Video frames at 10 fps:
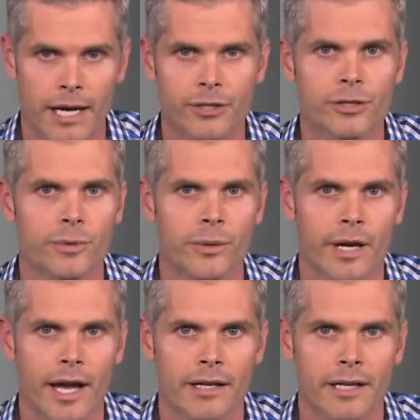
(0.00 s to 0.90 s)
How should we
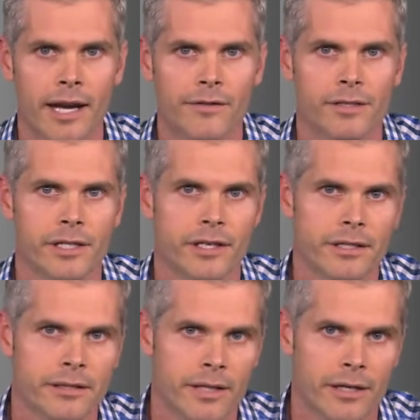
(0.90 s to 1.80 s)
react to
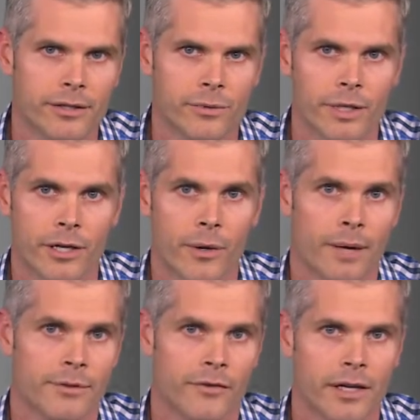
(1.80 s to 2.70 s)
adversaries? How should we co
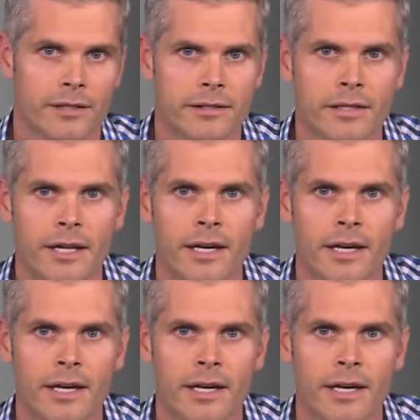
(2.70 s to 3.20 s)
opt friends?